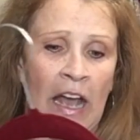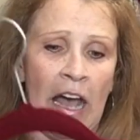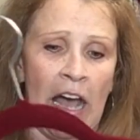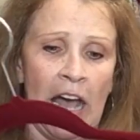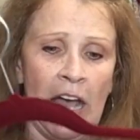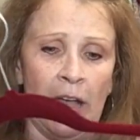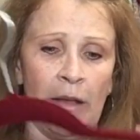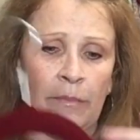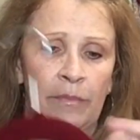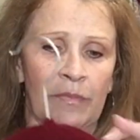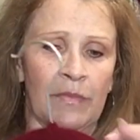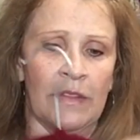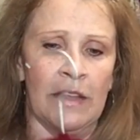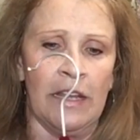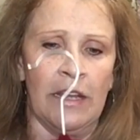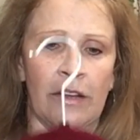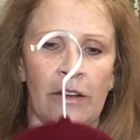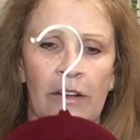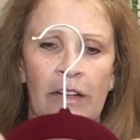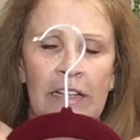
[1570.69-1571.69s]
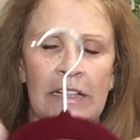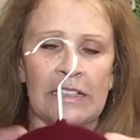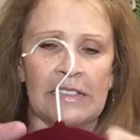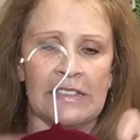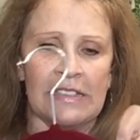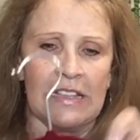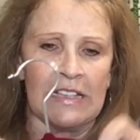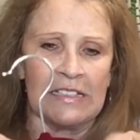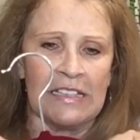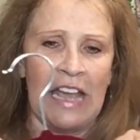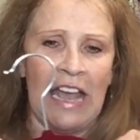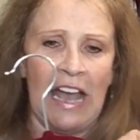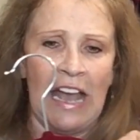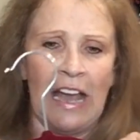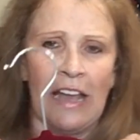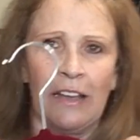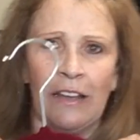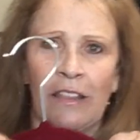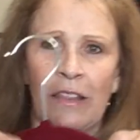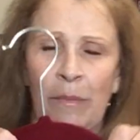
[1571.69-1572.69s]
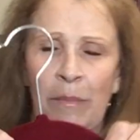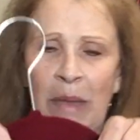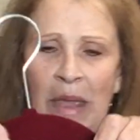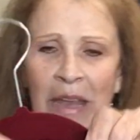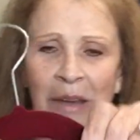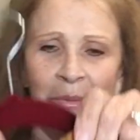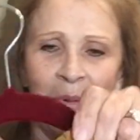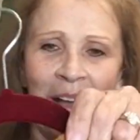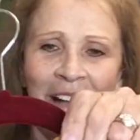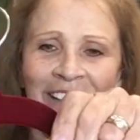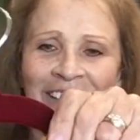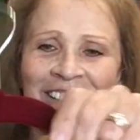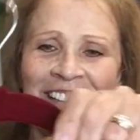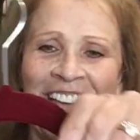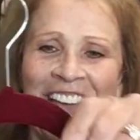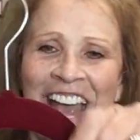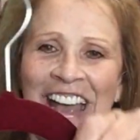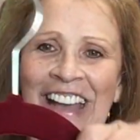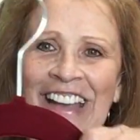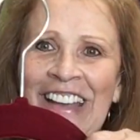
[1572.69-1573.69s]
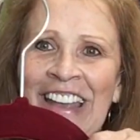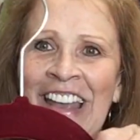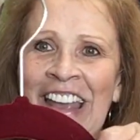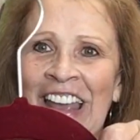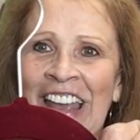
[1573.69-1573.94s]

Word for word: Um, here is the tag, the Madewell tag,